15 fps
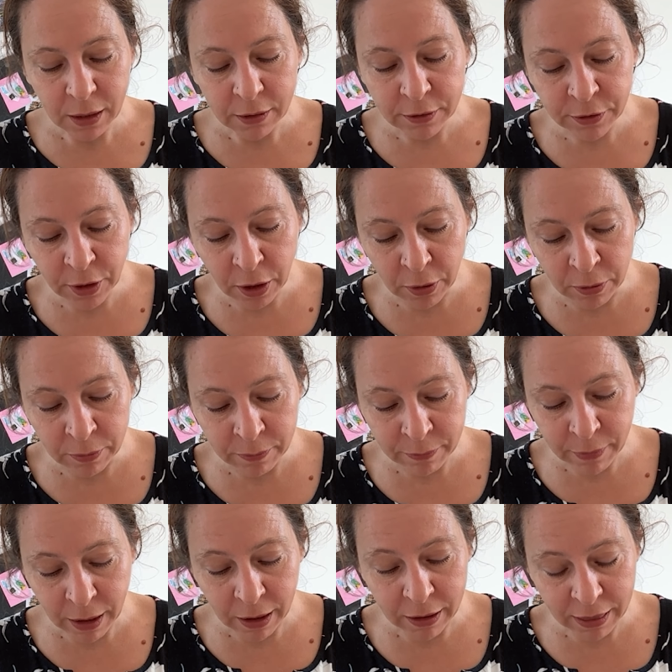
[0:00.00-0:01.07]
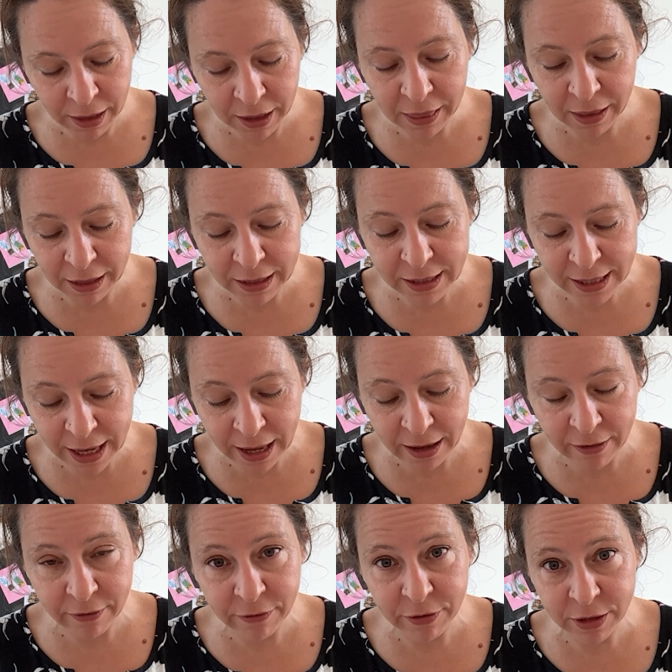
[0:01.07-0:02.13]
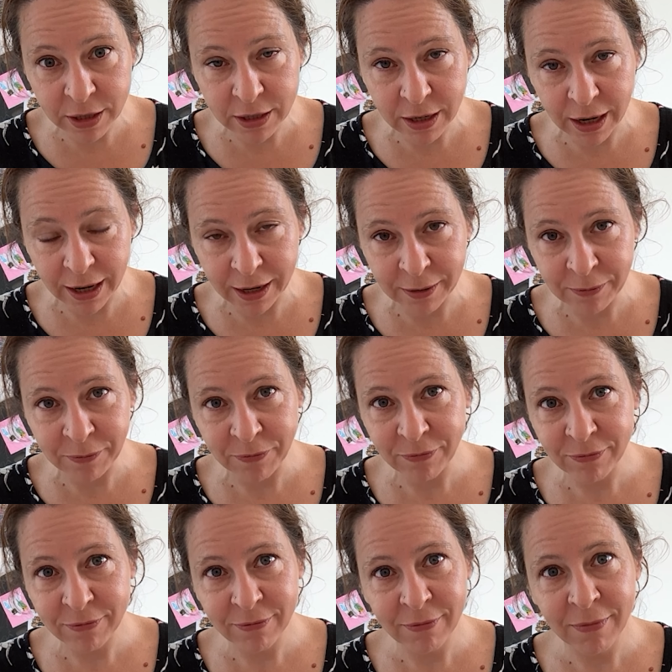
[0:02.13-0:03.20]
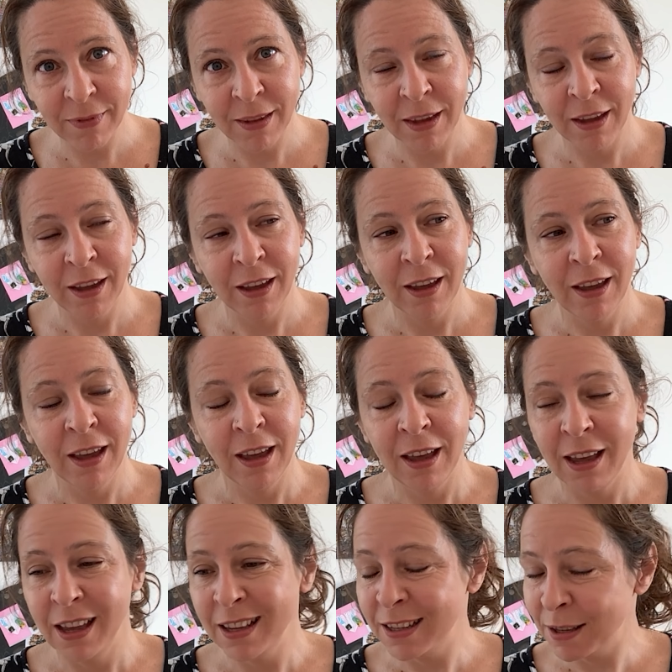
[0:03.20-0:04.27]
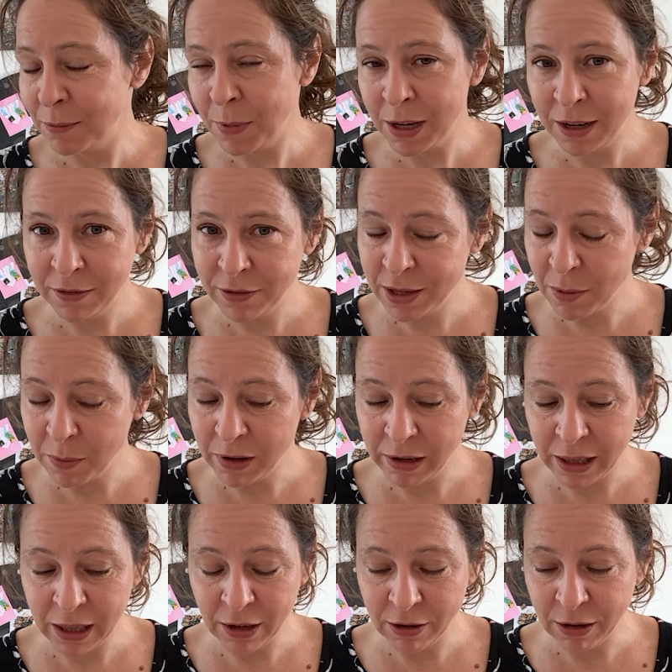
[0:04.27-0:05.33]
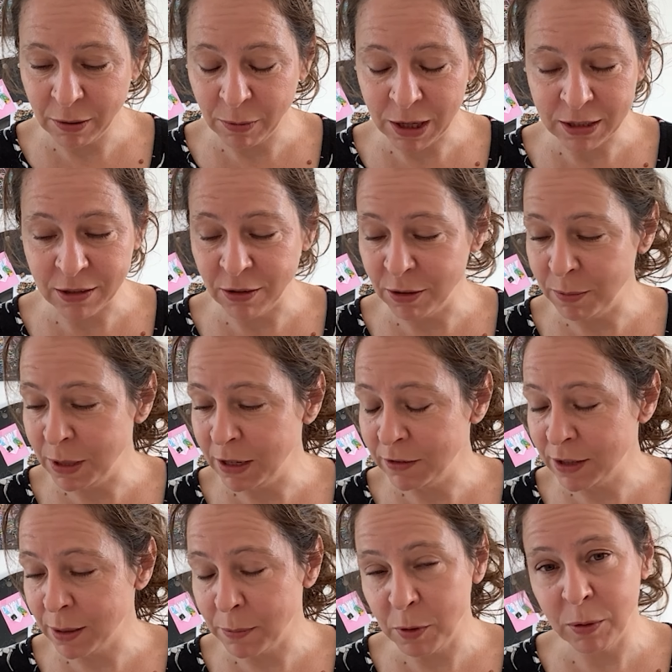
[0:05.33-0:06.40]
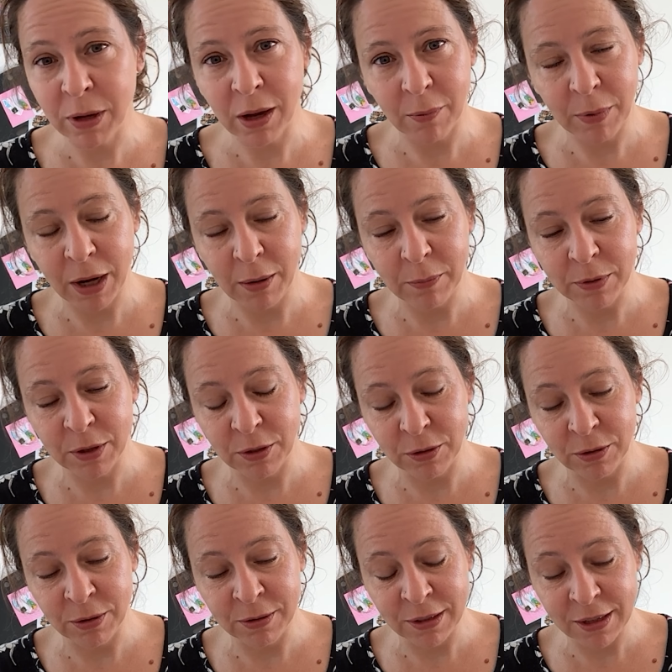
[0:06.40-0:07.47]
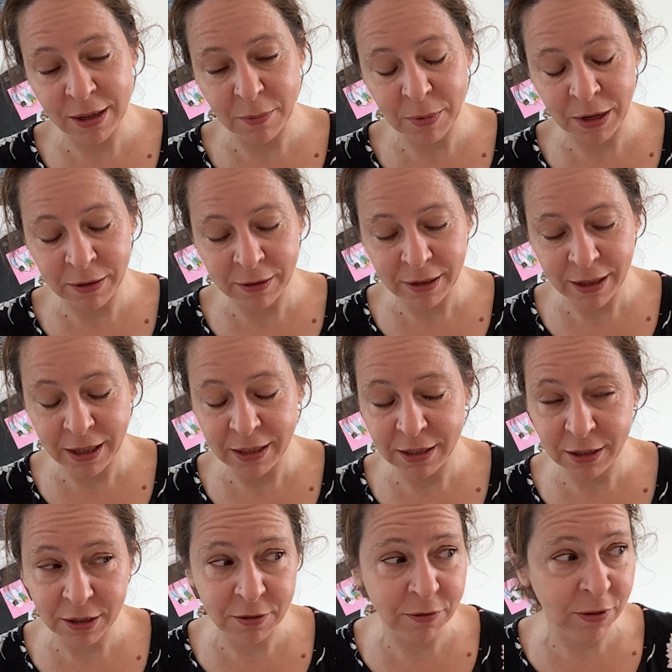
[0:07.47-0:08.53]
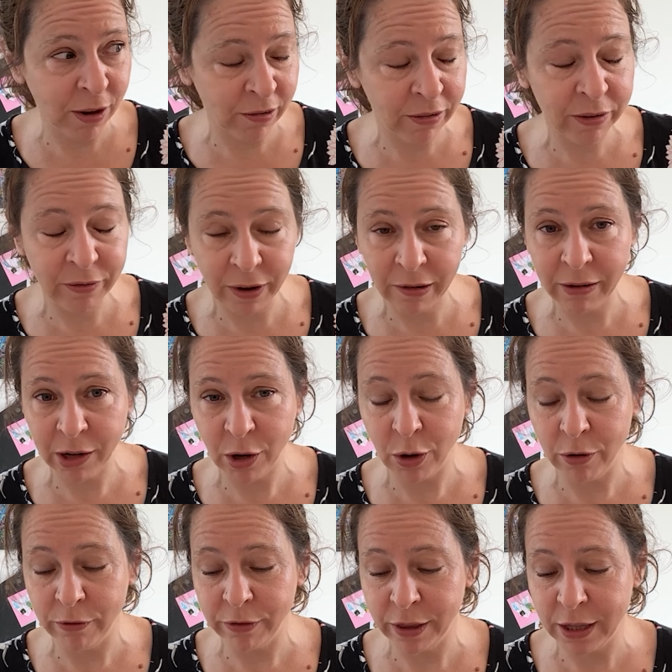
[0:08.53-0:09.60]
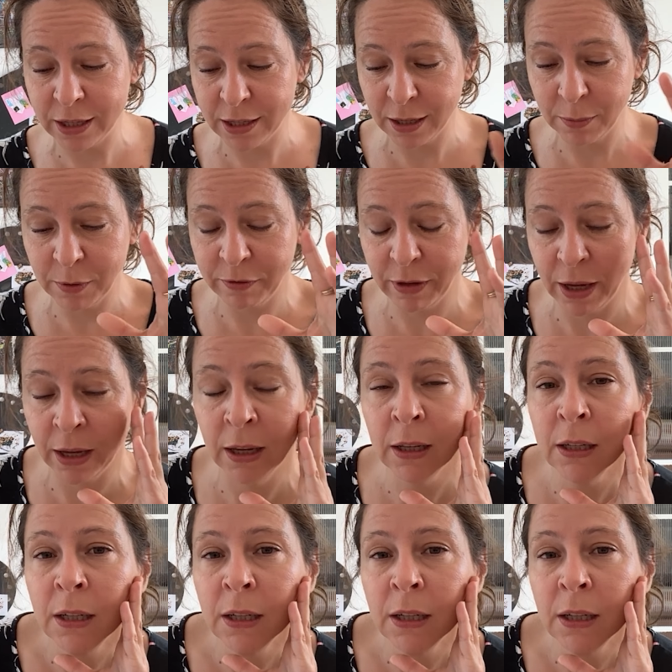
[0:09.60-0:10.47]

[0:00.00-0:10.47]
So I think that is it for today. It's the middle of summer in the UK. Well, it's not the middle of summer. We're coming up to summer. It's just very, very hot for this time of year.